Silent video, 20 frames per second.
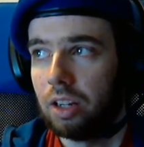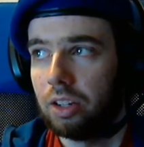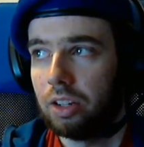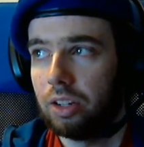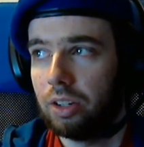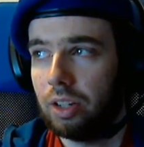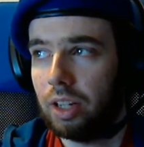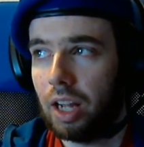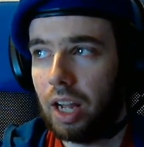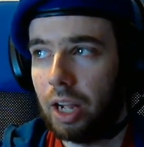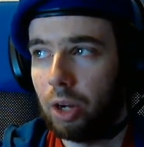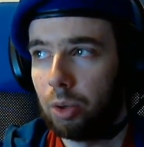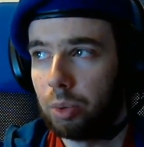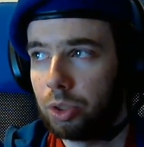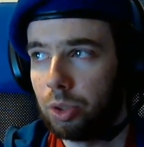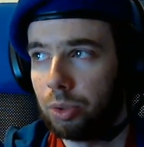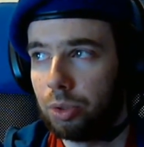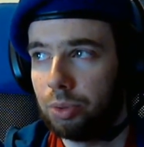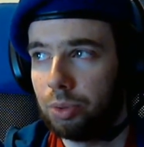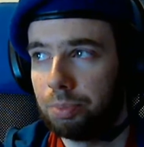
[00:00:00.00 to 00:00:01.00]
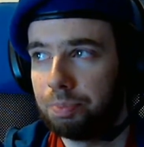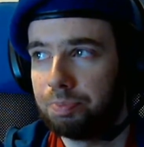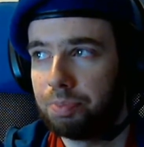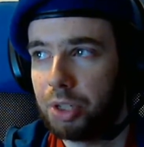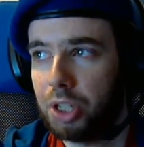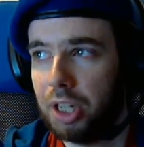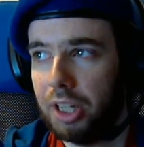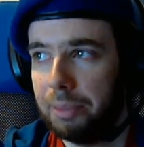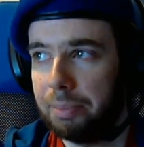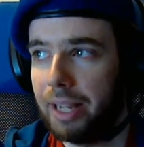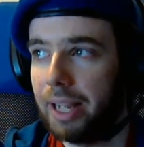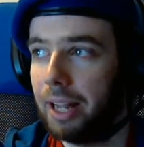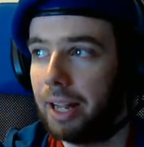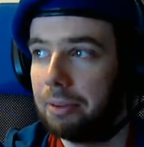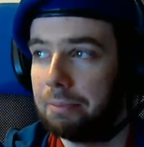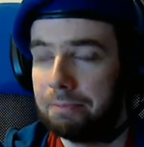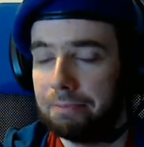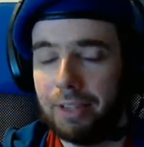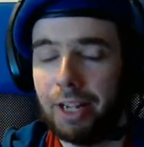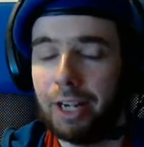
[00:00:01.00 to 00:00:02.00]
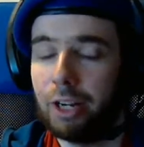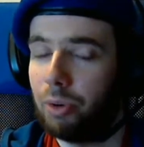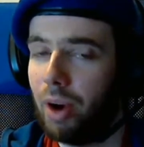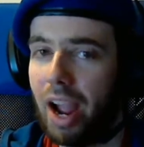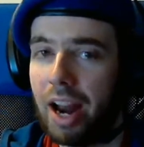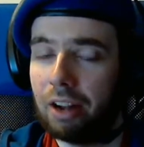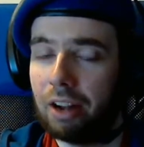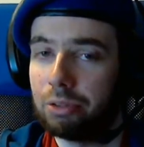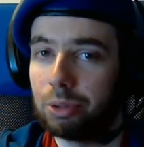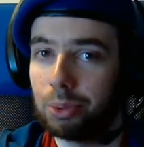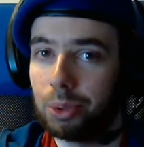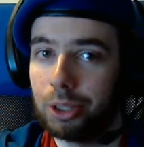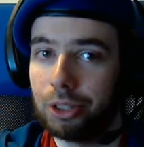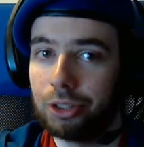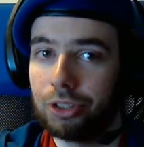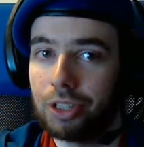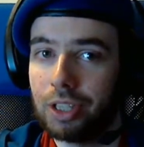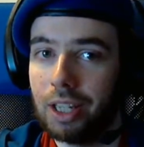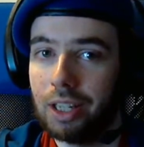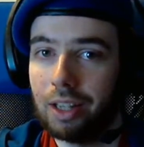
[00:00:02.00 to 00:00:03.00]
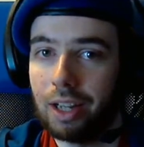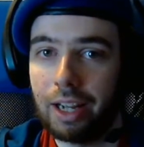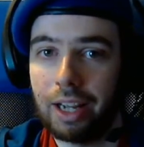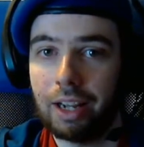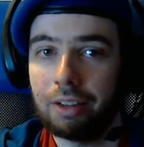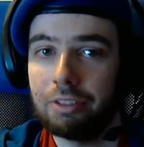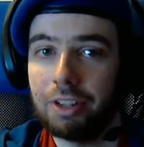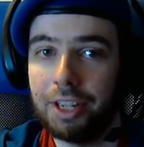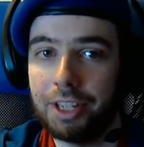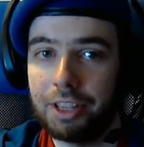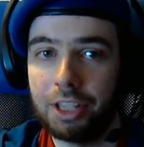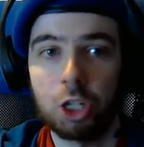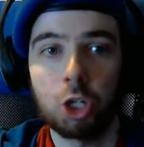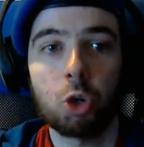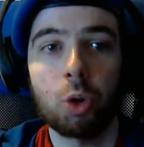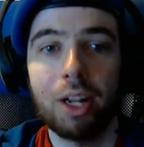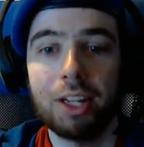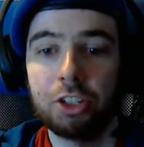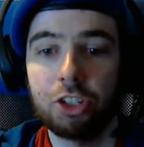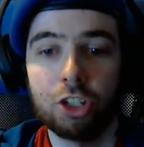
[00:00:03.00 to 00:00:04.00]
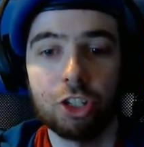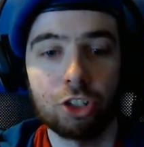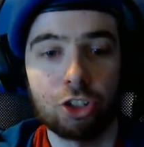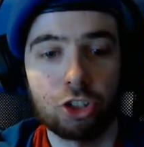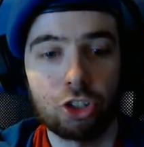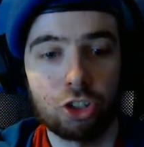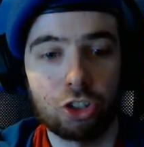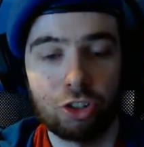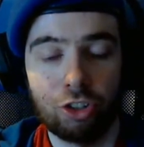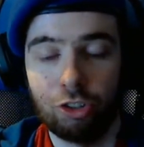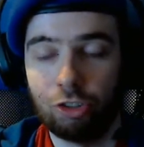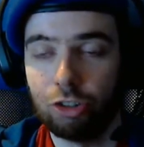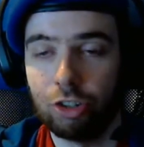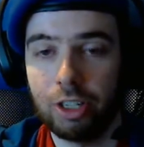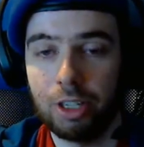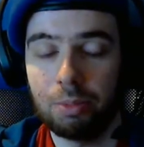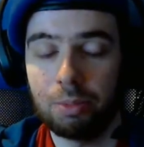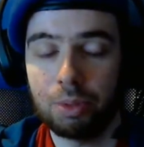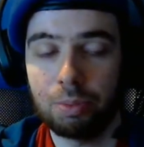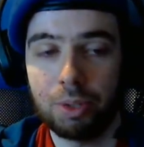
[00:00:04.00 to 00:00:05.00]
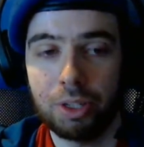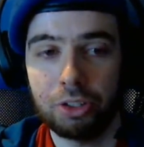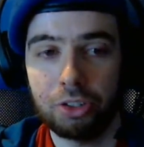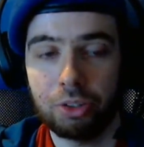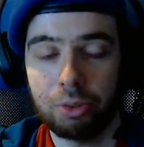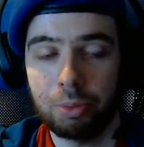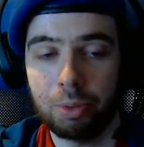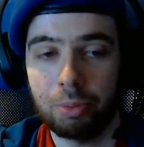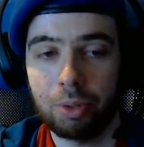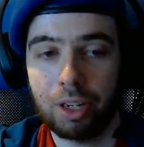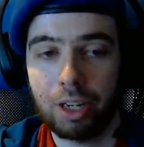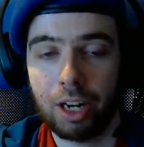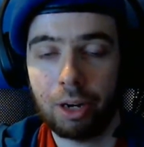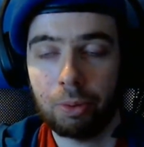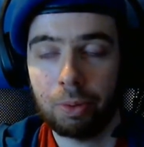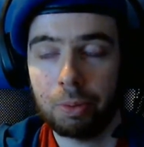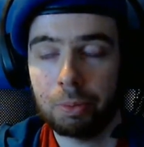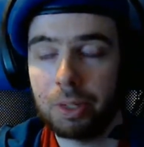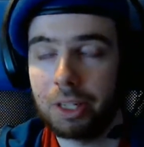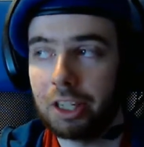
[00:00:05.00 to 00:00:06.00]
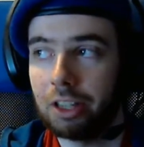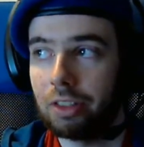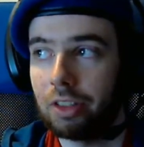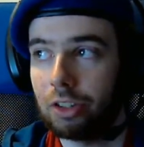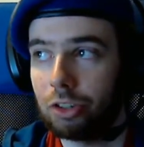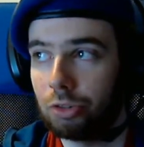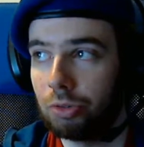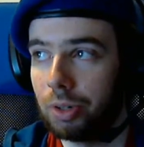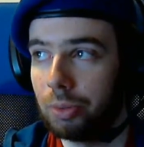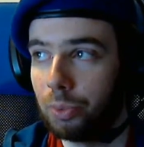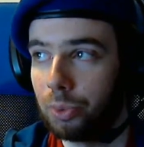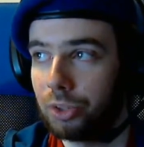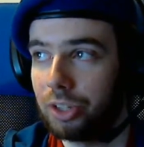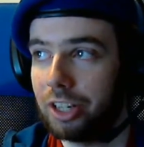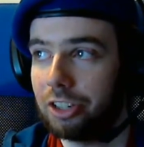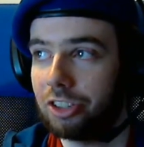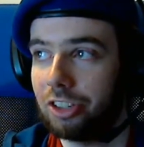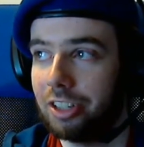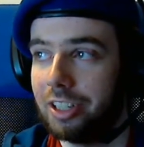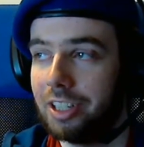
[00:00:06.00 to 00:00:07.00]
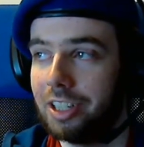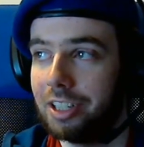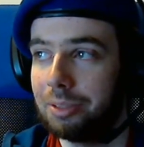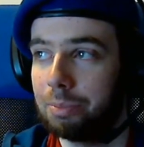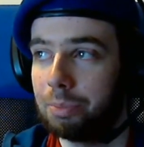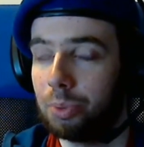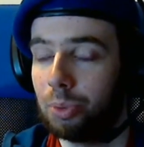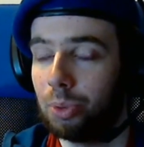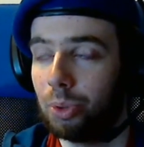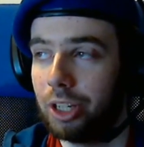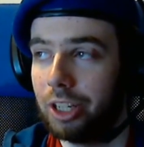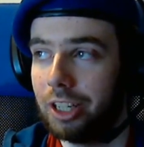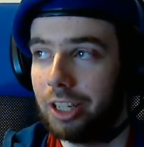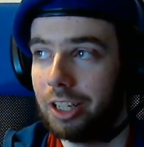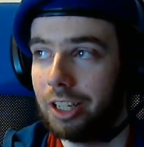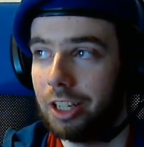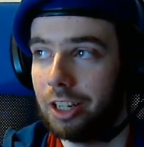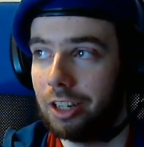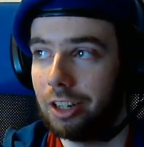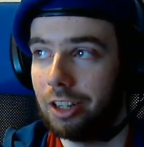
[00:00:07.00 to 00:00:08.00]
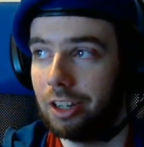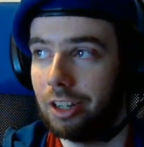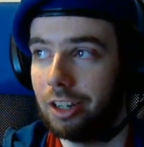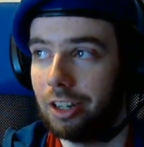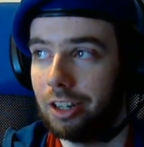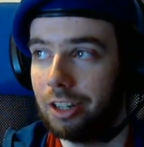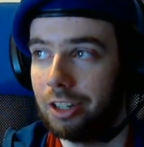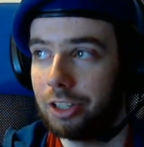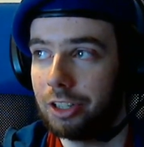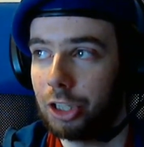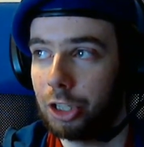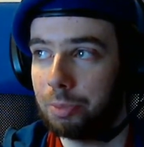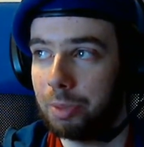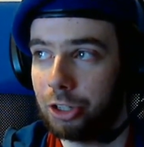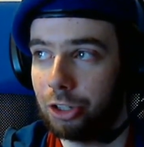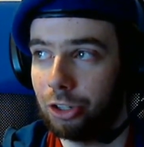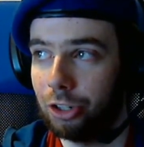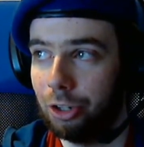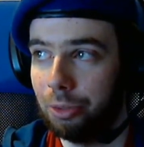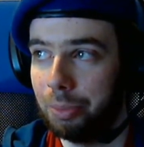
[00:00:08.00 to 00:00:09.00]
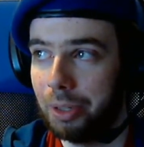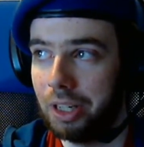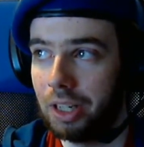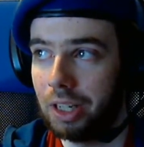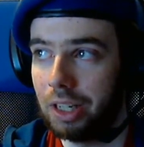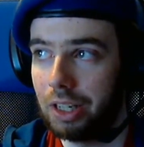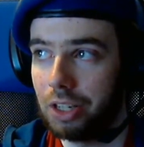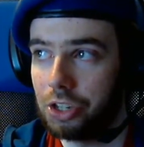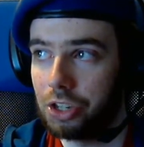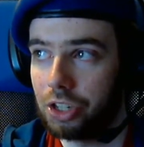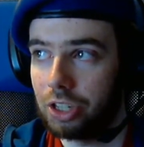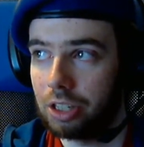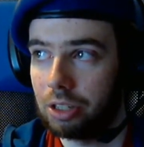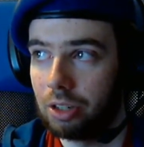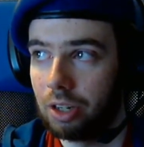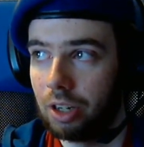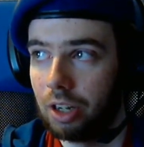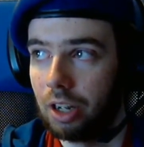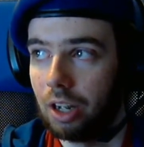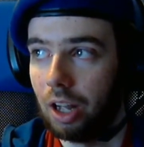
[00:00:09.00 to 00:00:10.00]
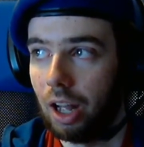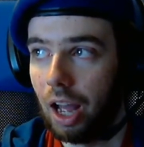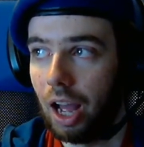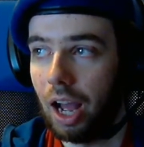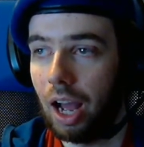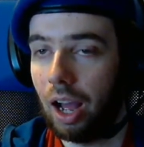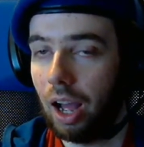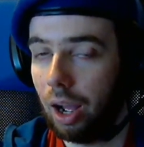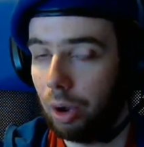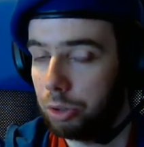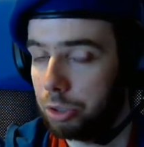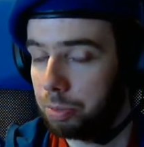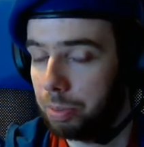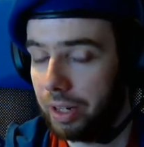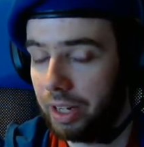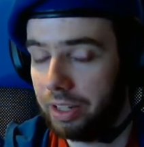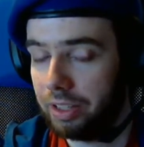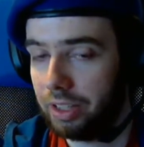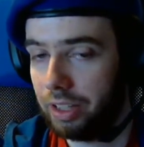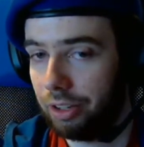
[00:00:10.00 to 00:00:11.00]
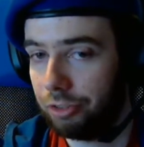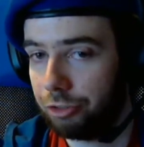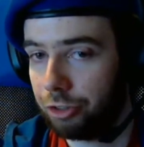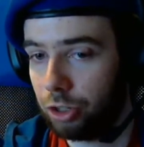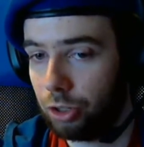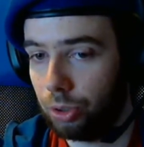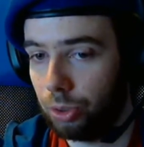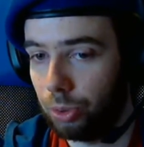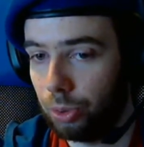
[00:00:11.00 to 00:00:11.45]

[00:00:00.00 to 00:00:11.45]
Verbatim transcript: I always go to sleep again, like right afterwards, and I have like the craziest dreams because I remember it. And I remember in this dream was actually pretty uh, special because I was playing T F two,